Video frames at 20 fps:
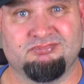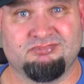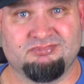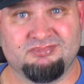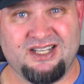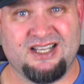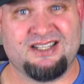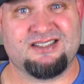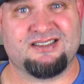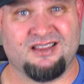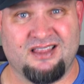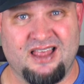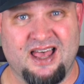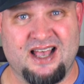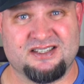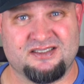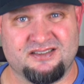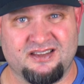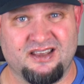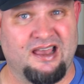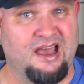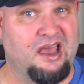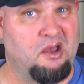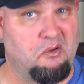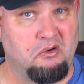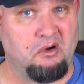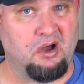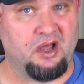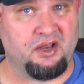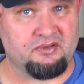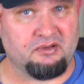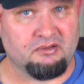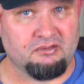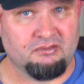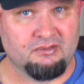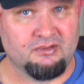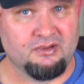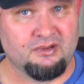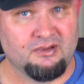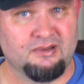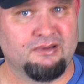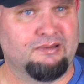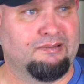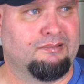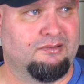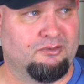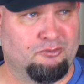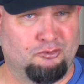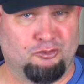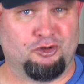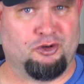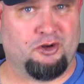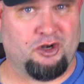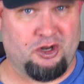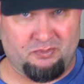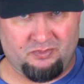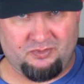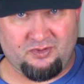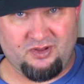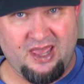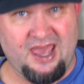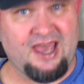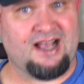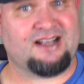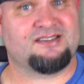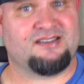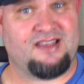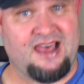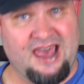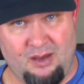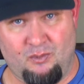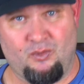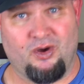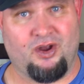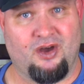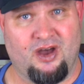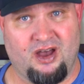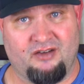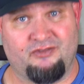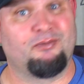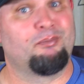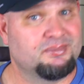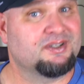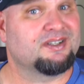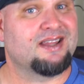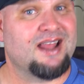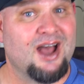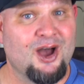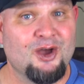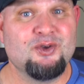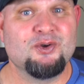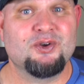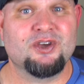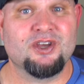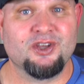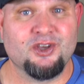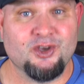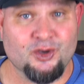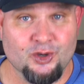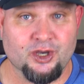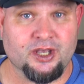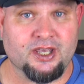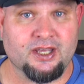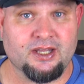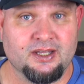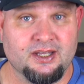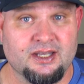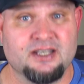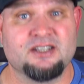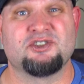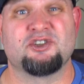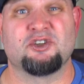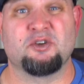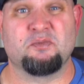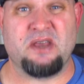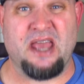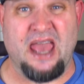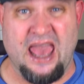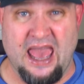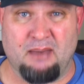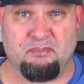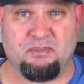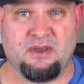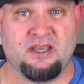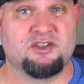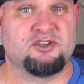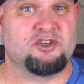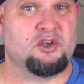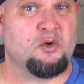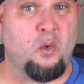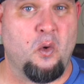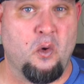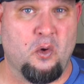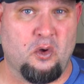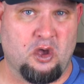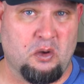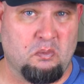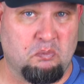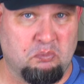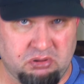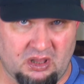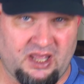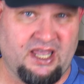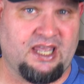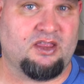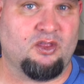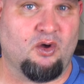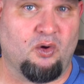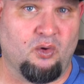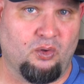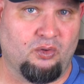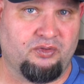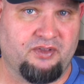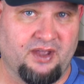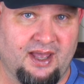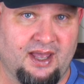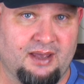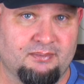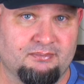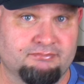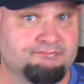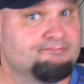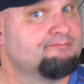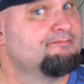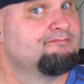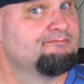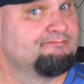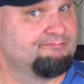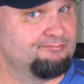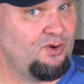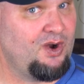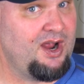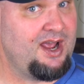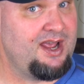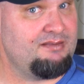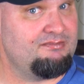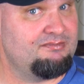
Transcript: that's the last thing I want. We're gonna X that one off. But now you can cook it and she'll be happy and she won't complain the whole time. Right?